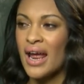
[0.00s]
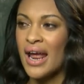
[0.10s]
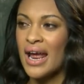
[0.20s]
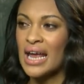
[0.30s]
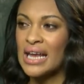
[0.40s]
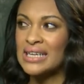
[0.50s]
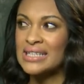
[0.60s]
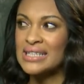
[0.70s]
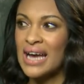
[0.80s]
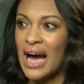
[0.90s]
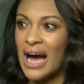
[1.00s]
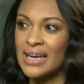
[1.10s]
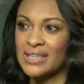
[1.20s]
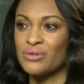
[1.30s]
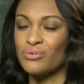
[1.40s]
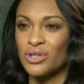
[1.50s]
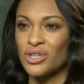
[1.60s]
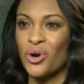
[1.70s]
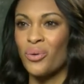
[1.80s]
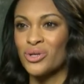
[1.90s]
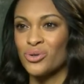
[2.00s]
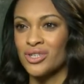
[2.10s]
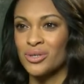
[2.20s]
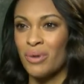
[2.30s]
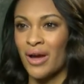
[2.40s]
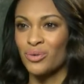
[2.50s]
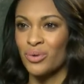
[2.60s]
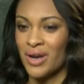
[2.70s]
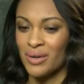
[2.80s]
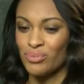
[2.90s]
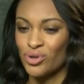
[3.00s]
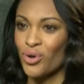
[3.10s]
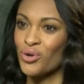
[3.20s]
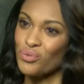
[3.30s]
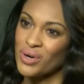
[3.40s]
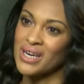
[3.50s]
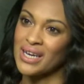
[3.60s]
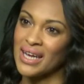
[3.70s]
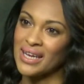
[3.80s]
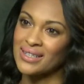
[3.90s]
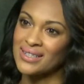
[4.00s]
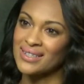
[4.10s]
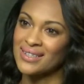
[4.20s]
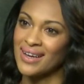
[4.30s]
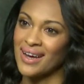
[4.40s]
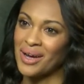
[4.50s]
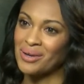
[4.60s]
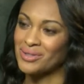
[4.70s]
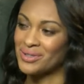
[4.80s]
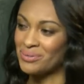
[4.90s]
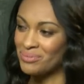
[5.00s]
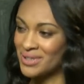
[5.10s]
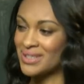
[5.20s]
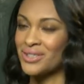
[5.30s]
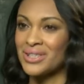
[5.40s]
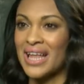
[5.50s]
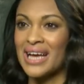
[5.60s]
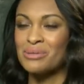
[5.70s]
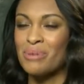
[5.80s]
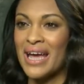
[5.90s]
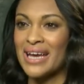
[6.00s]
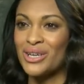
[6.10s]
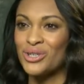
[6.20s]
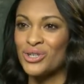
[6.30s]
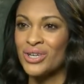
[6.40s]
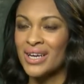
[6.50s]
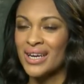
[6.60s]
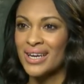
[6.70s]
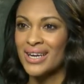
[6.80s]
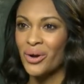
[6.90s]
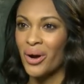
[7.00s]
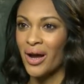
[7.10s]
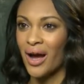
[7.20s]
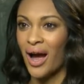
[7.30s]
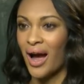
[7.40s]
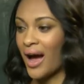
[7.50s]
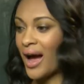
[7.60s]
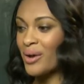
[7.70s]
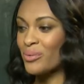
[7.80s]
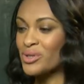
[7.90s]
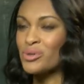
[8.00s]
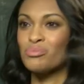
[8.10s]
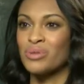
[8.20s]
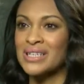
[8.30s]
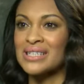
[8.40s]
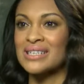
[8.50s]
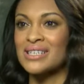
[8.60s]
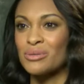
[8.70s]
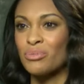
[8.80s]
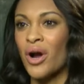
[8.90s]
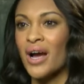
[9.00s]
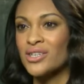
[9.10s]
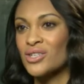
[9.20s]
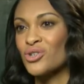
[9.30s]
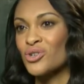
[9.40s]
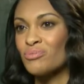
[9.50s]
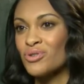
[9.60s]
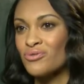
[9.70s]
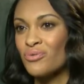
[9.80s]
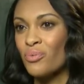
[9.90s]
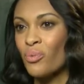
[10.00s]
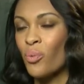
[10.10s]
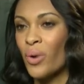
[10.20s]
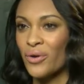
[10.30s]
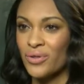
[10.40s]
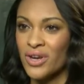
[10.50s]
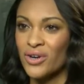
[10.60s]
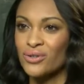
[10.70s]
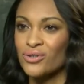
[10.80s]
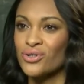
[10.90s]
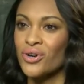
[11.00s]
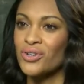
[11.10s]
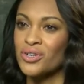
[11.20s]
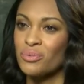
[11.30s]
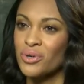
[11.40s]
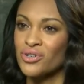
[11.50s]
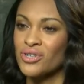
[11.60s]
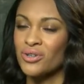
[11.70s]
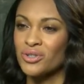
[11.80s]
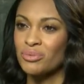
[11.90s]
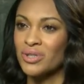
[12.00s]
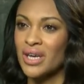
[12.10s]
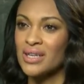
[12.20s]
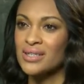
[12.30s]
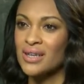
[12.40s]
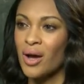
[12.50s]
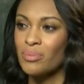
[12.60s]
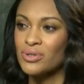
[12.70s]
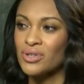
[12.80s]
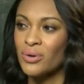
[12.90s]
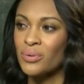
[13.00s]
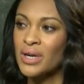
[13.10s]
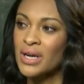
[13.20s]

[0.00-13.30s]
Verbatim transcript: and I didn't really know what to expect when I started reading it uh, to till the last page. You know, I, I was pleasantly surprised in terms of where the character started and where she ultimately ends up. So,